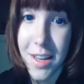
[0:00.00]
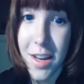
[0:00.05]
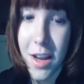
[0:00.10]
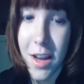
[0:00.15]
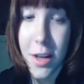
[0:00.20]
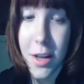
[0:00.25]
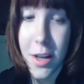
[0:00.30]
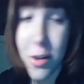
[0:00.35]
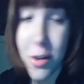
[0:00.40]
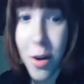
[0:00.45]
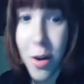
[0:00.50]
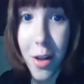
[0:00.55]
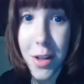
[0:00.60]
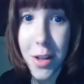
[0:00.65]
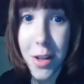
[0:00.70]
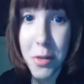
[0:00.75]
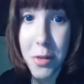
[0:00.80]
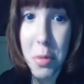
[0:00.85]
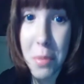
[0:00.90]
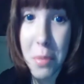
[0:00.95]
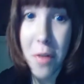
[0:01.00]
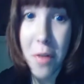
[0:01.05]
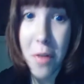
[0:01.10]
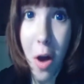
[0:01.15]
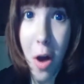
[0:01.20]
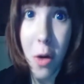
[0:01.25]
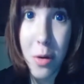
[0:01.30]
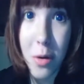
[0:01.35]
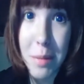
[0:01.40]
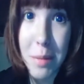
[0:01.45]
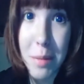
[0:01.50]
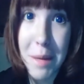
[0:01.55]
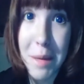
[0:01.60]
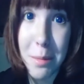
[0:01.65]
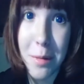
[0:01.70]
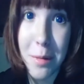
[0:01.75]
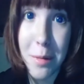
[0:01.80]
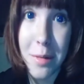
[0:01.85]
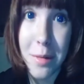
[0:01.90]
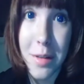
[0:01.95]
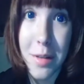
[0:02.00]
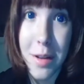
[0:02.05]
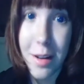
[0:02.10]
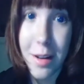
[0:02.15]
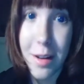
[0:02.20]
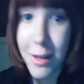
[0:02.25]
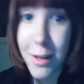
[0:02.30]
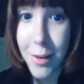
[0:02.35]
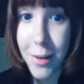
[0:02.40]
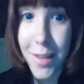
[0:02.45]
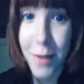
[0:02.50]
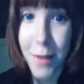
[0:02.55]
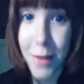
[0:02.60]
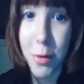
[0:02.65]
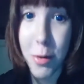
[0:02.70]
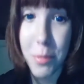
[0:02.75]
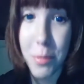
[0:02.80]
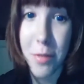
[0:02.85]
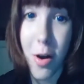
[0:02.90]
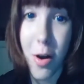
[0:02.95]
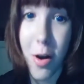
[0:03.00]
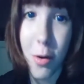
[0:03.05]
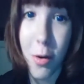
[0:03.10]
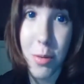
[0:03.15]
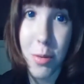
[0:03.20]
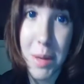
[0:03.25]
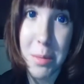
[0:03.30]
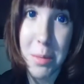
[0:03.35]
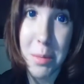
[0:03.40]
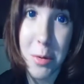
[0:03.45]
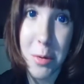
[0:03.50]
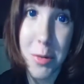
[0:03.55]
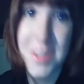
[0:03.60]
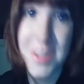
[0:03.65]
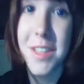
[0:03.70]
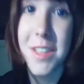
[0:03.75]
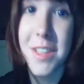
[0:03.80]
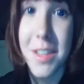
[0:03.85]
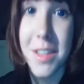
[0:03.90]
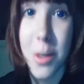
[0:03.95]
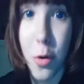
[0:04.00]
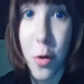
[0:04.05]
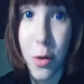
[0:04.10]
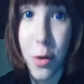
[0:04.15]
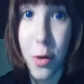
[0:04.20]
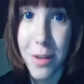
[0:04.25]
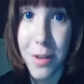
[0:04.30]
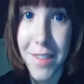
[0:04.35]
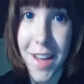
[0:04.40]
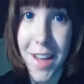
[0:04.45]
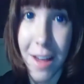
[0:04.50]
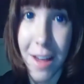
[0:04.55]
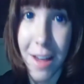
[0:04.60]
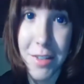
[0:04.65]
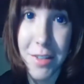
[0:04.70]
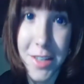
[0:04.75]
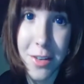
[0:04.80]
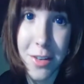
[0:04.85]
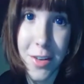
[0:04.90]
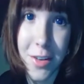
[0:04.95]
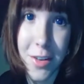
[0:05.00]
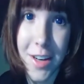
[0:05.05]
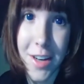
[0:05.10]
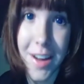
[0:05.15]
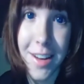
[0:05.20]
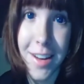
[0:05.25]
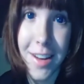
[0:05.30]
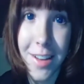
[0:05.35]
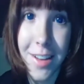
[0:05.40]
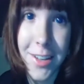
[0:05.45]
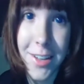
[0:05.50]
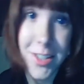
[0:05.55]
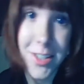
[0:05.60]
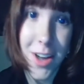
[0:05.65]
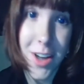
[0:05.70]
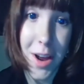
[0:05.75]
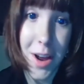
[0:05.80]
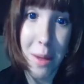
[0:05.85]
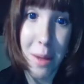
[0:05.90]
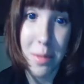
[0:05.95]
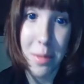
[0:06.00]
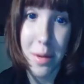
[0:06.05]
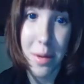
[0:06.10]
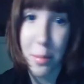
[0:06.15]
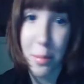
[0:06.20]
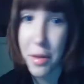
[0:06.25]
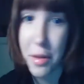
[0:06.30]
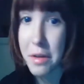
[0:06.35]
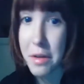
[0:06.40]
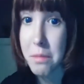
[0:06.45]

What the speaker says: you're all a group of awkward people. You're that group of awkward people who sits in the corner of the cafeteria at lunchtime. And I'm like,